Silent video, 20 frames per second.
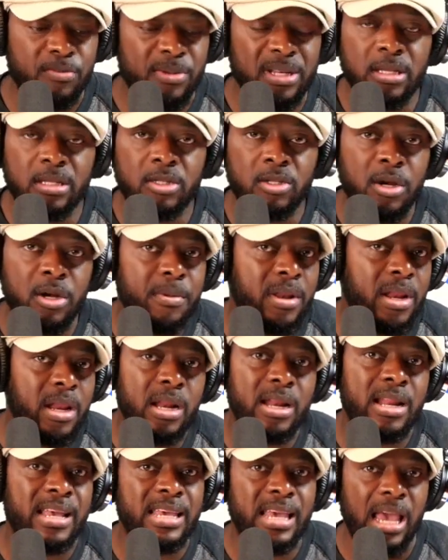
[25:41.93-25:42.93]
to be
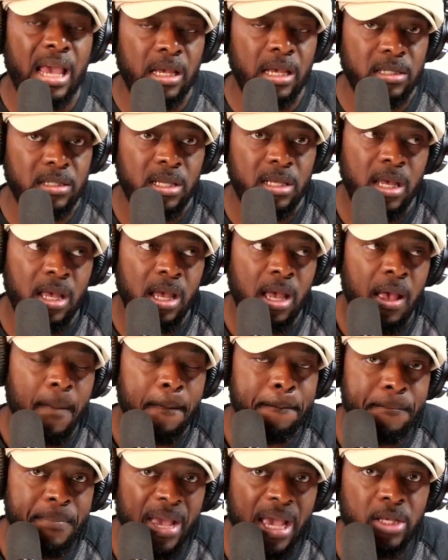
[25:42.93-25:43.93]
discriminated against
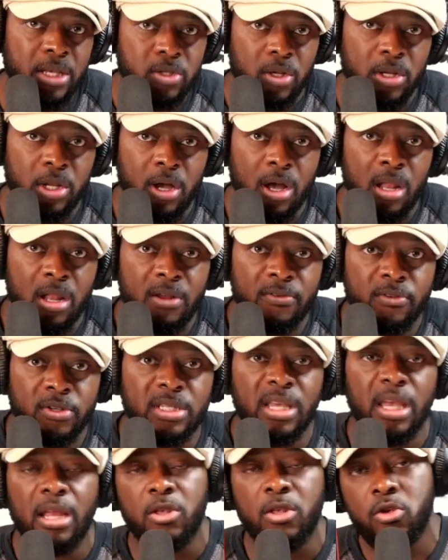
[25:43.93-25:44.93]
based on the color of
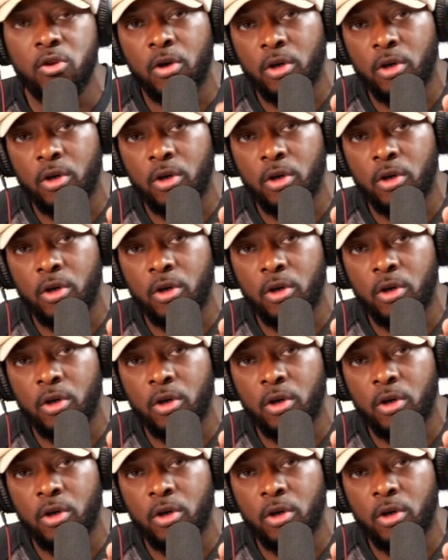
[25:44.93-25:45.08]
their skin.